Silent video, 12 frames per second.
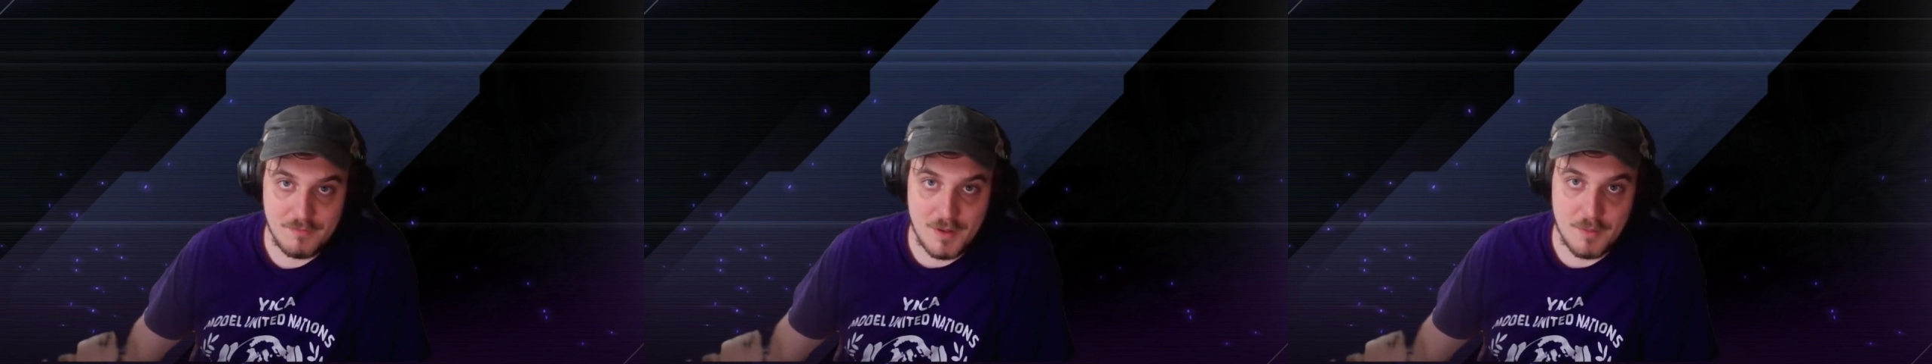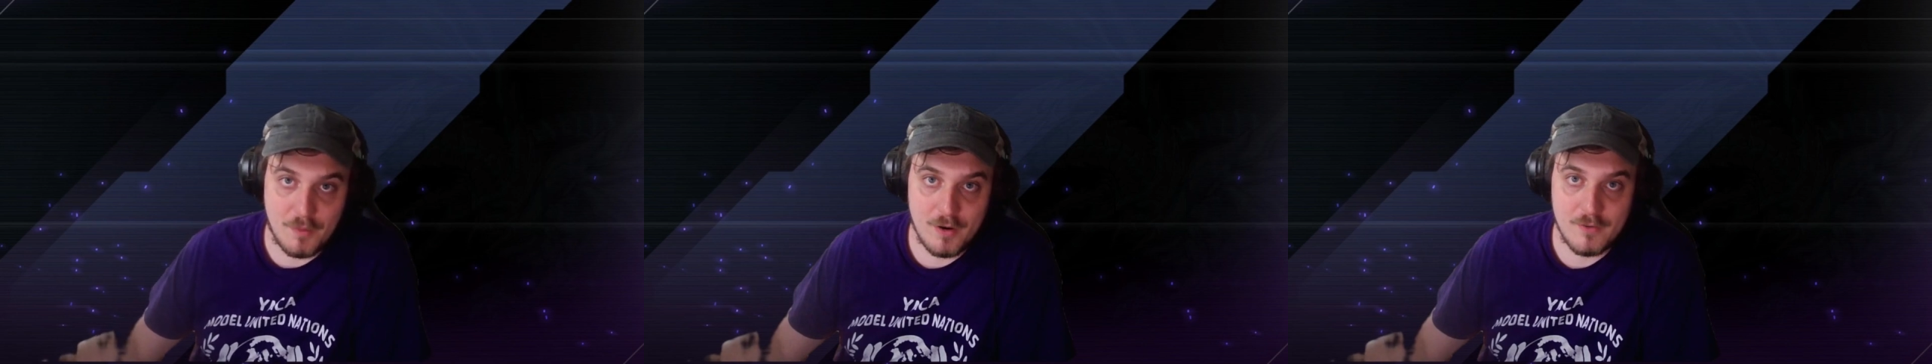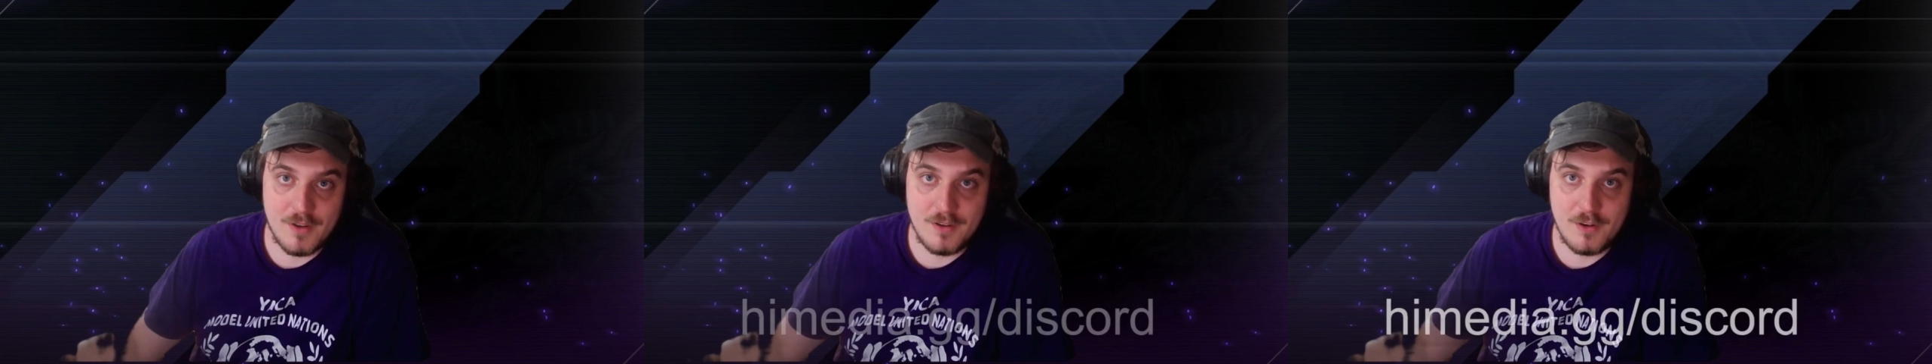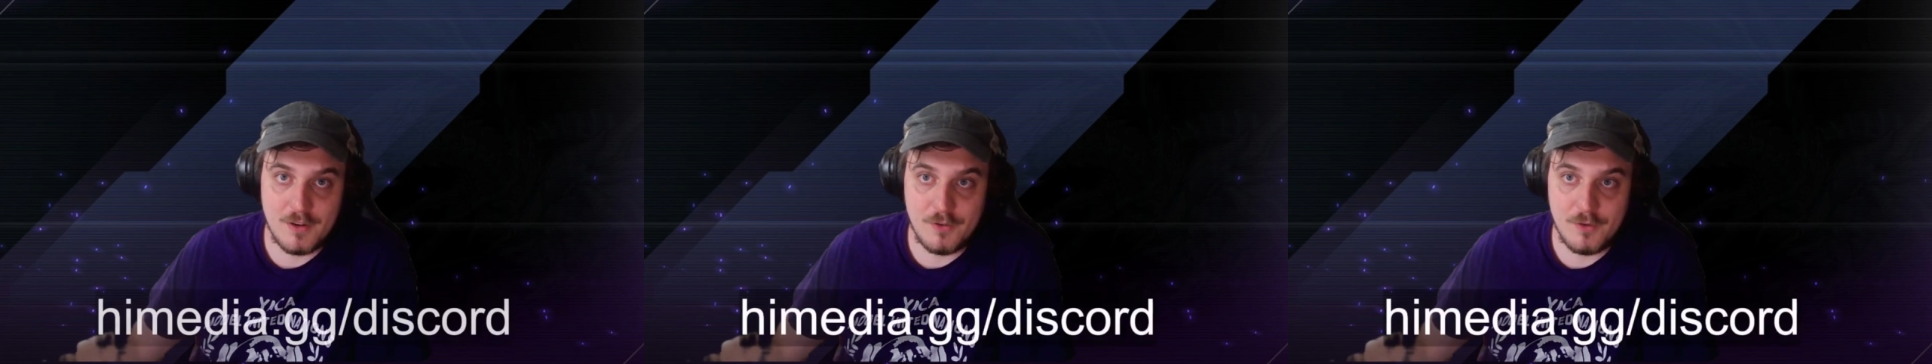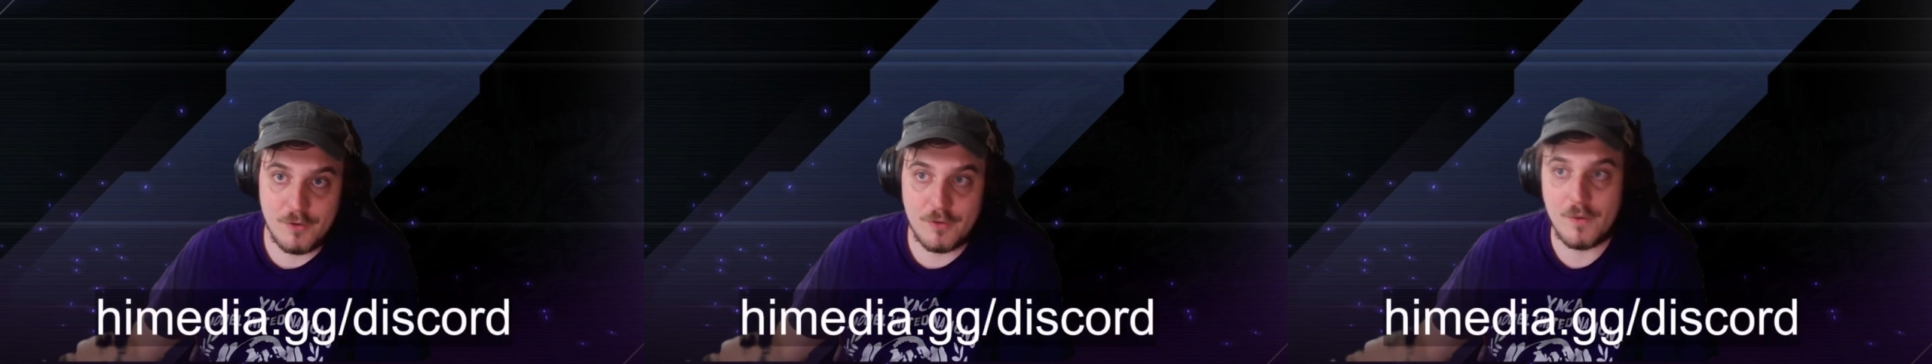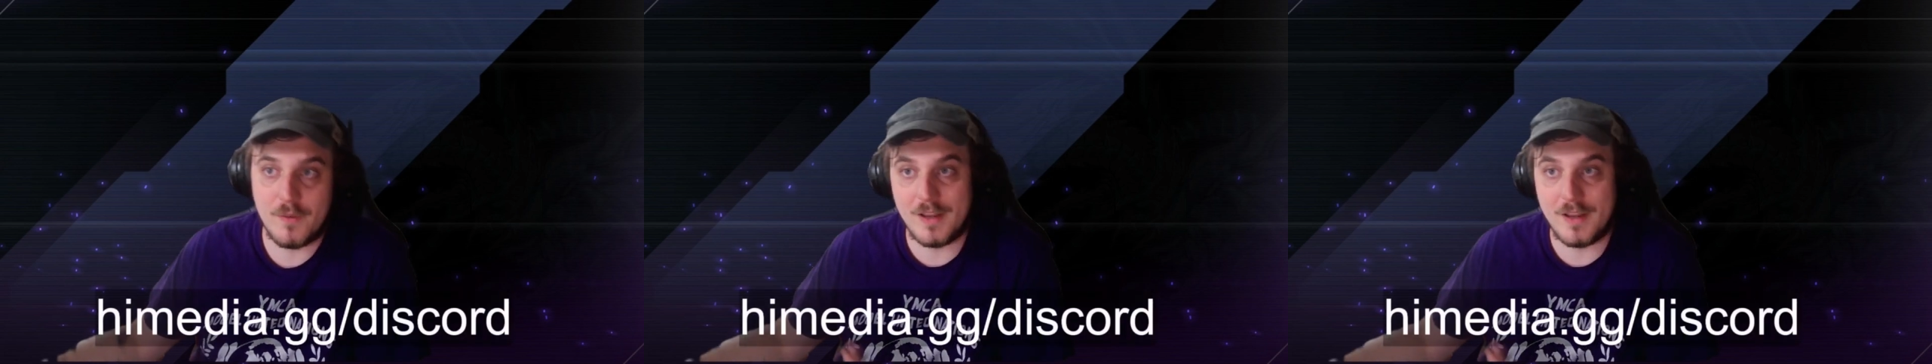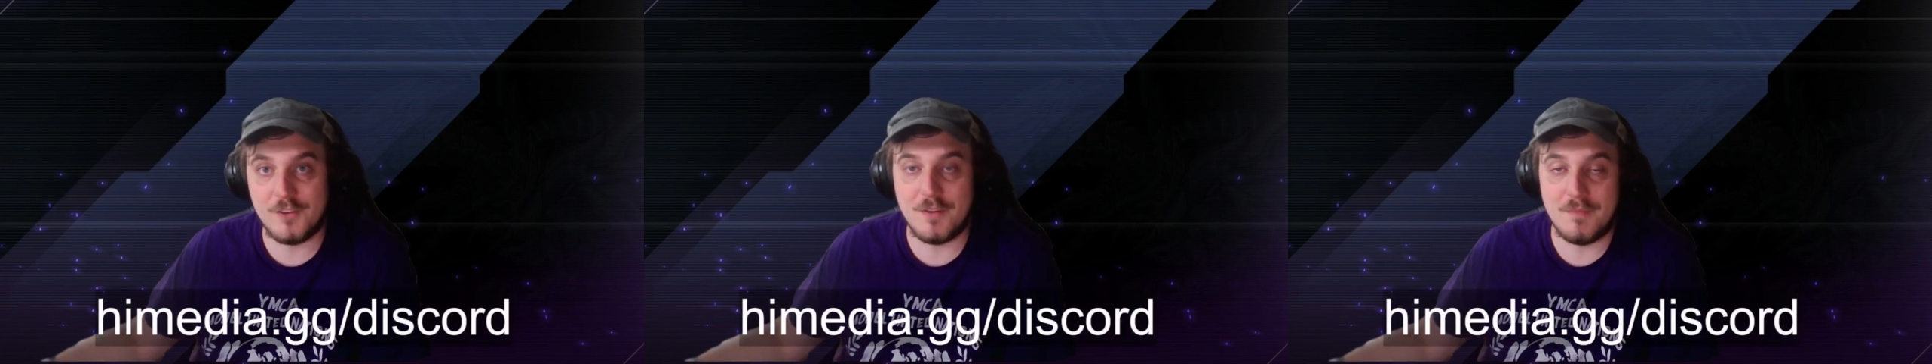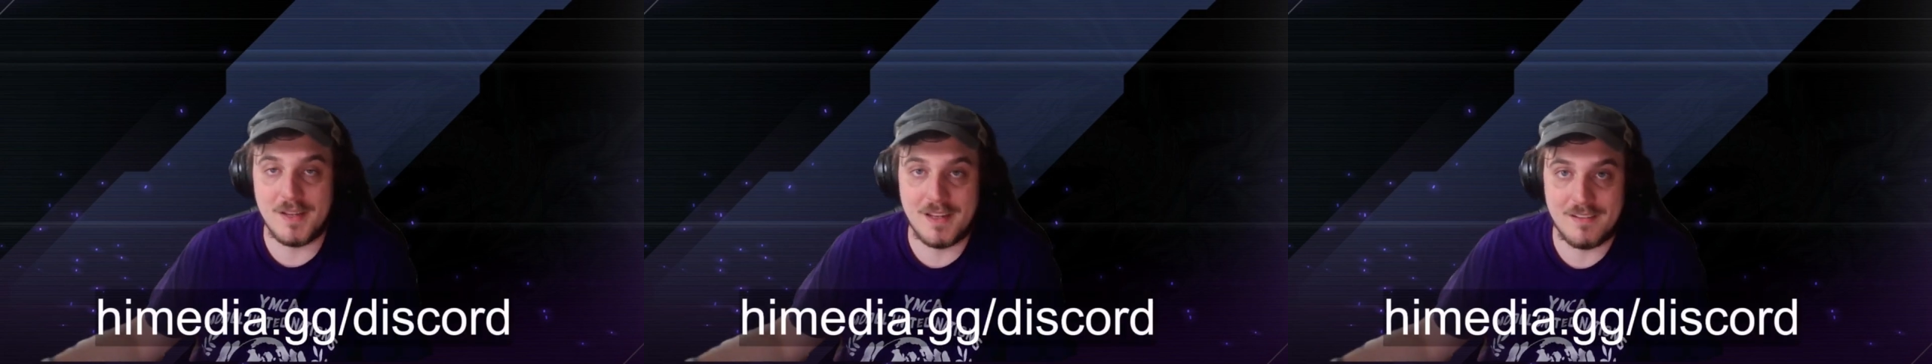be a part of it you can do so at
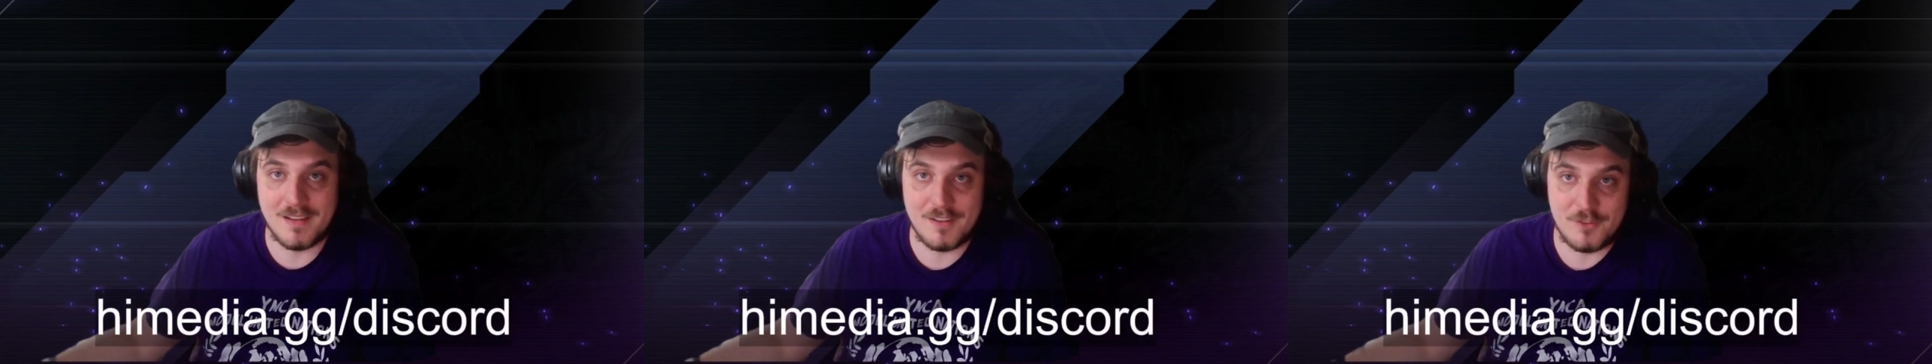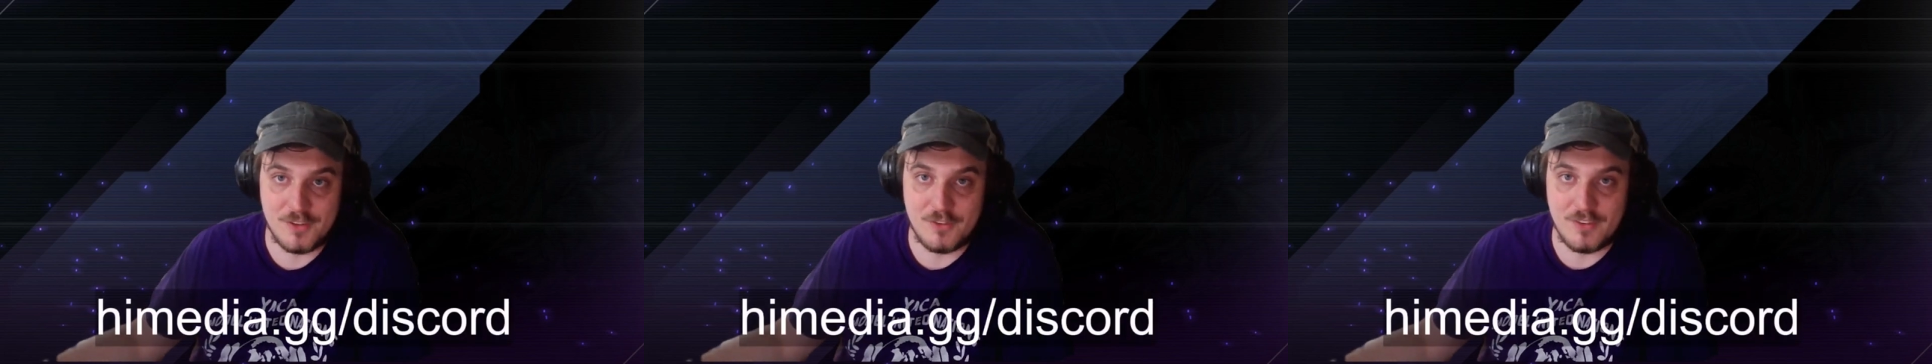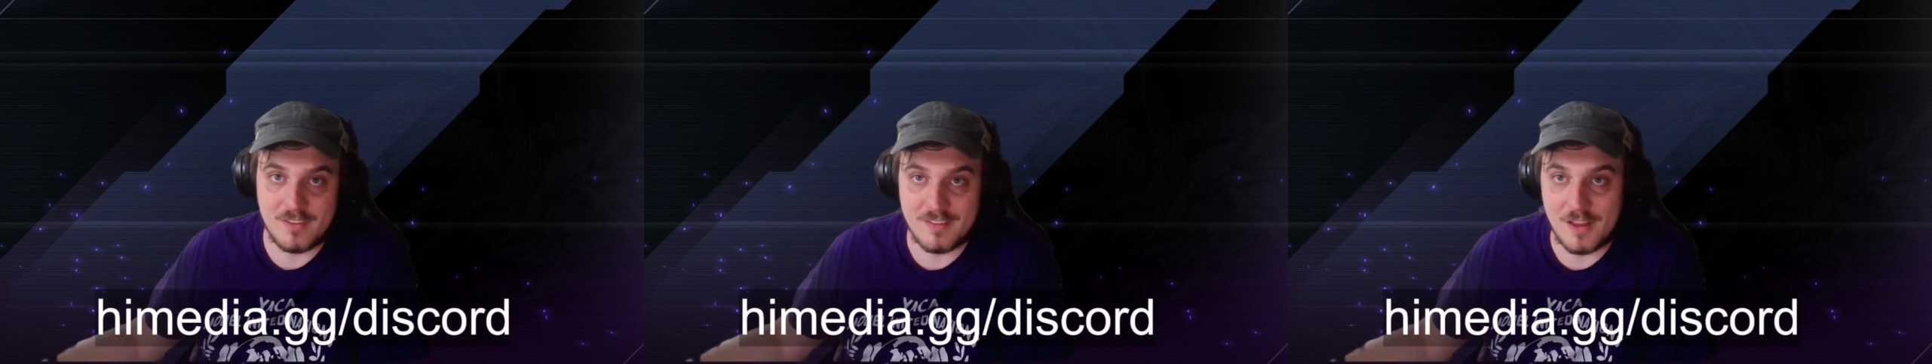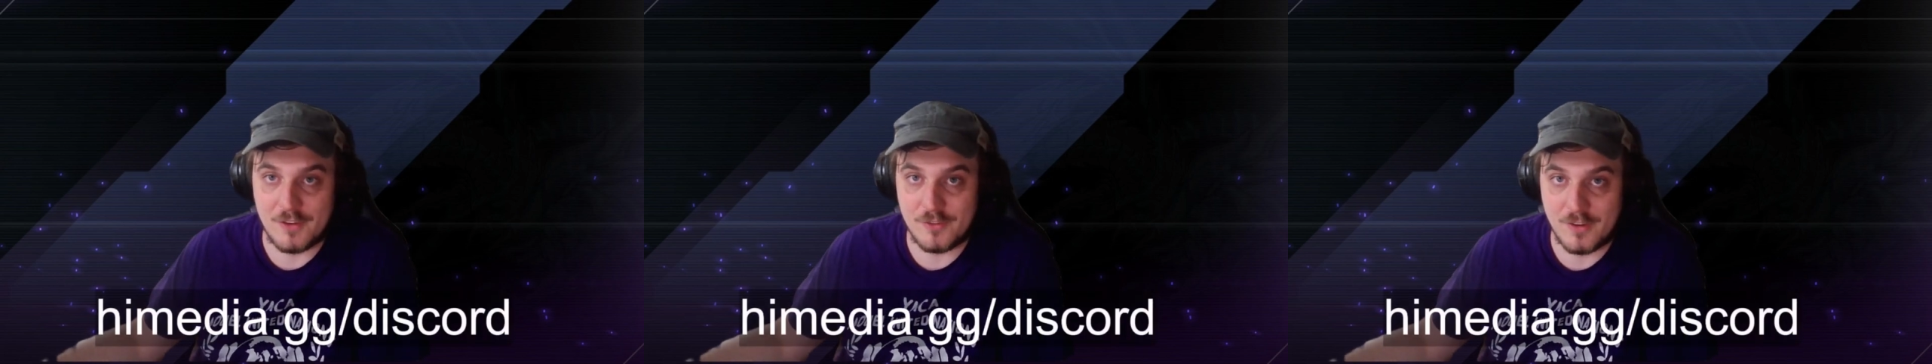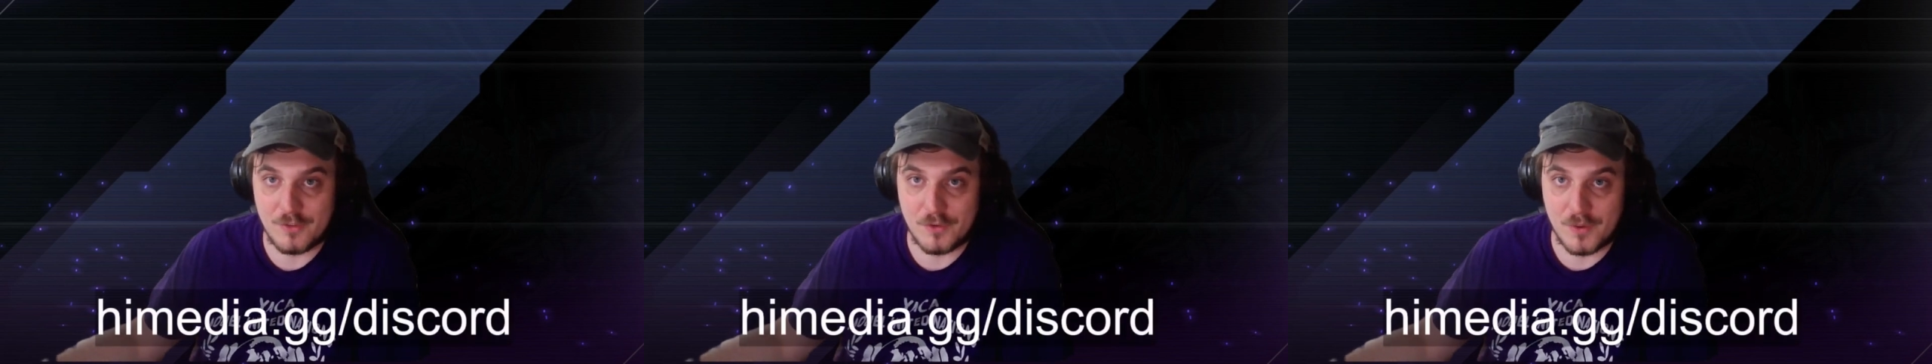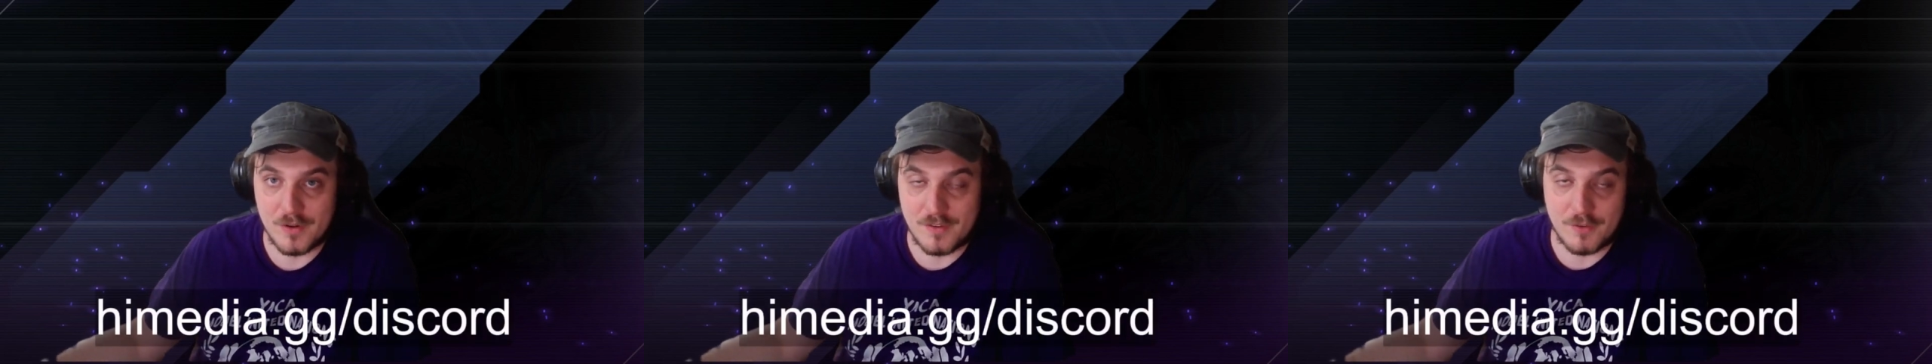himedia.gg slash discord